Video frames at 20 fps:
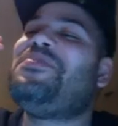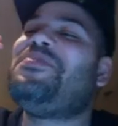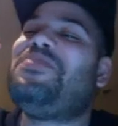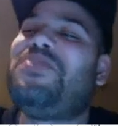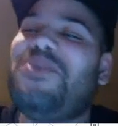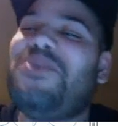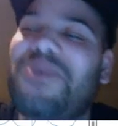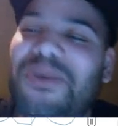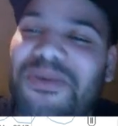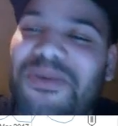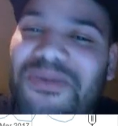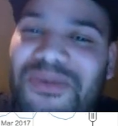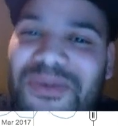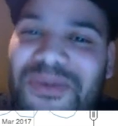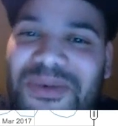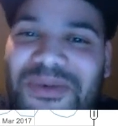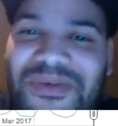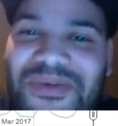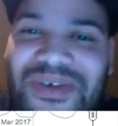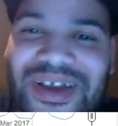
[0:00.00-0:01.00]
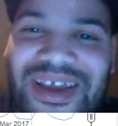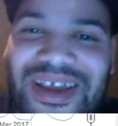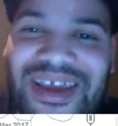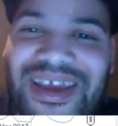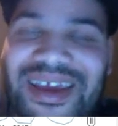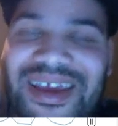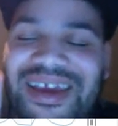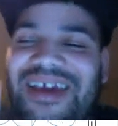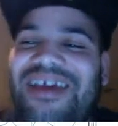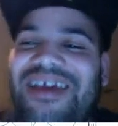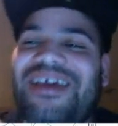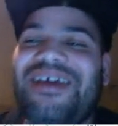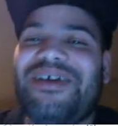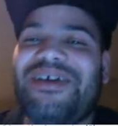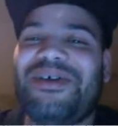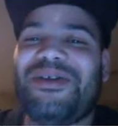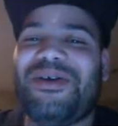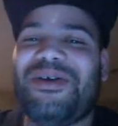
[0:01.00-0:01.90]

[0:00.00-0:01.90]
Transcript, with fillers: beautiful fucking kid uh,